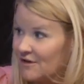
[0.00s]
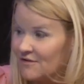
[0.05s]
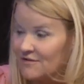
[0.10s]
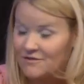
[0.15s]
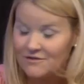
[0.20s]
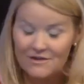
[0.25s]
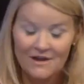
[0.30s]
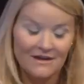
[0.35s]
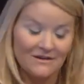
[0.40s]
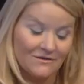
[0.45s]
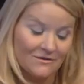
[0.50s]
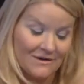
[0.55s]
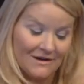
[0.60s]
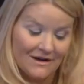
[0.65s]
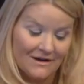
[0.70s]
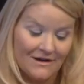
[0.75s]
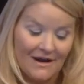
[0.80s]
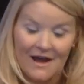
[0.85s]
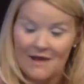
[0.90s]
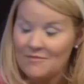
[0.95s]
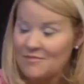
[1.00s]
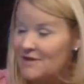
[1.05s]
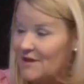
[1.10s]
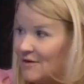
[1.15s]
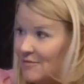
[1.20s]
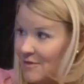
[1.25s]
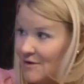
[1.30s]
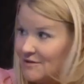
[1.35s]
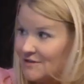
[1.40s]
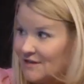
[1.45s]
or the day doing
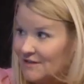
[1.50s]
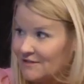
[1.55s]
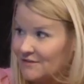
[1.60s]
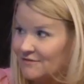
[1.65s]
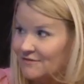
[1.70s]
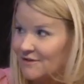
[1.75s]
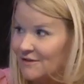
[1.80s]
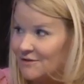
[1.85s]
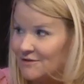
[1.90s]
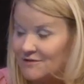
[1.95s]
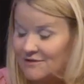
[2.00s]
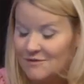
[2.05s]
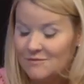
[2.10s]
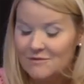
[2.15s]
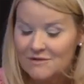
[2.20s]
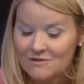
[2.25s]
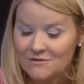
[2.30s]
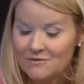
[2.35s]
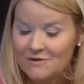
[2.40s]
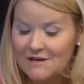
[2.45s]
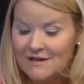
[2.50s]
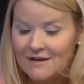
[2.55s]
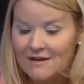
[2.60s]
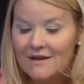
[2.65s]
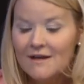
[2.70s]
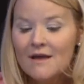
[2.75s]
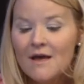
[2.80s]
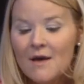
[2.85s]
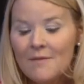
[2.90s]
IPL, Botox, and fillers in between.